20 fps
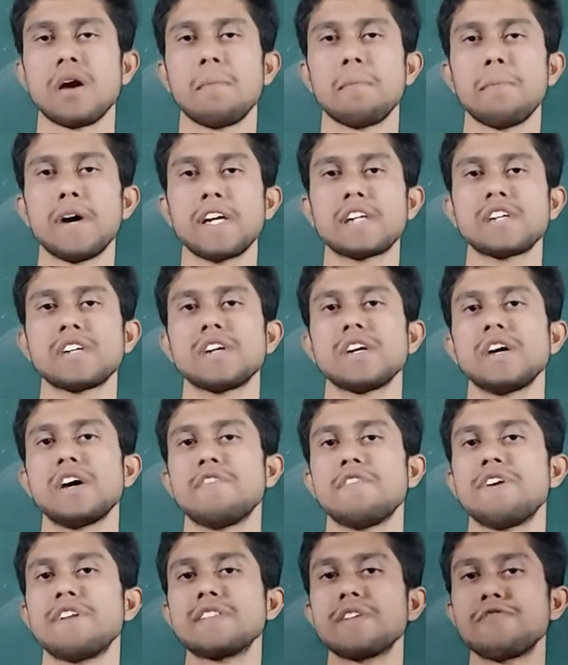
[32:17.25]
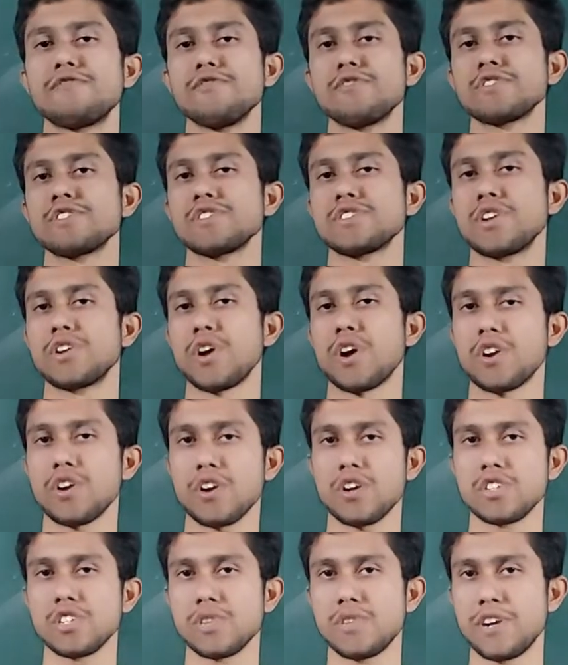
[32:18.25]
But when the force is a
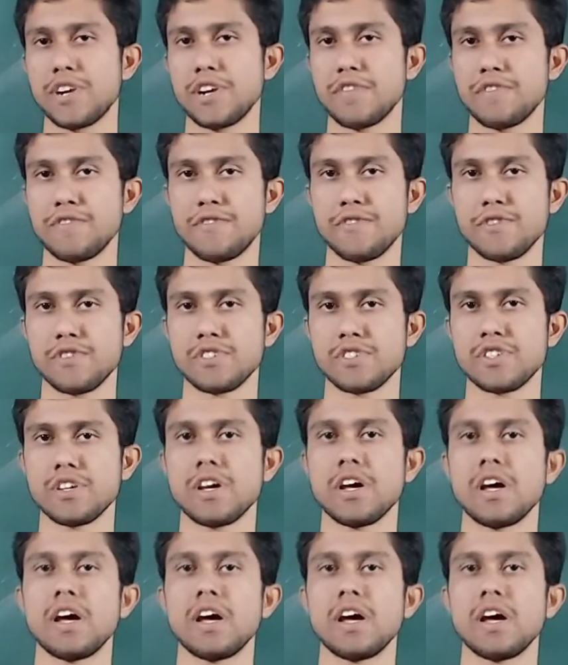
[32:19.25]
non-conservative force,